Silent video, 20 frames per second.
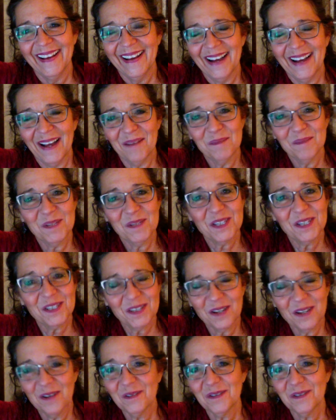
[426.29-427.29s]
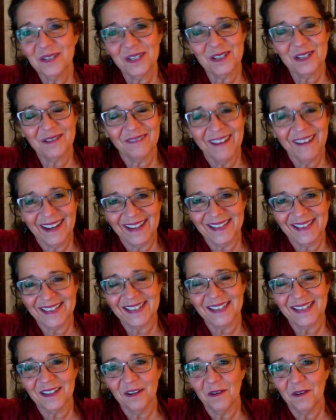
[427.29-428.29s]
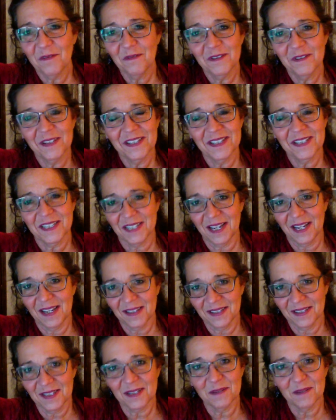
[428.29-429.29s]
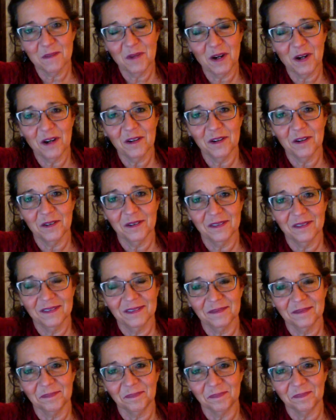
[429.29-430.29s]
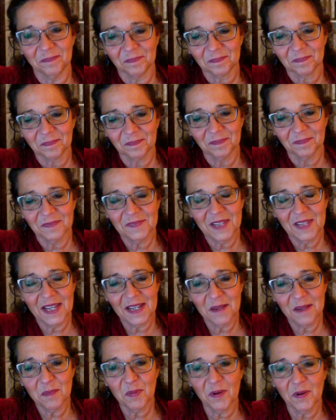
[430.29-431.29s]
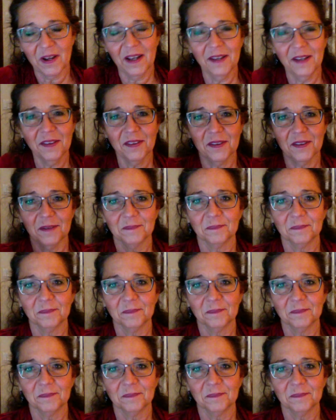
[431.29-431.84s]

I'm so stressed over this test tomorrow. Take a breath.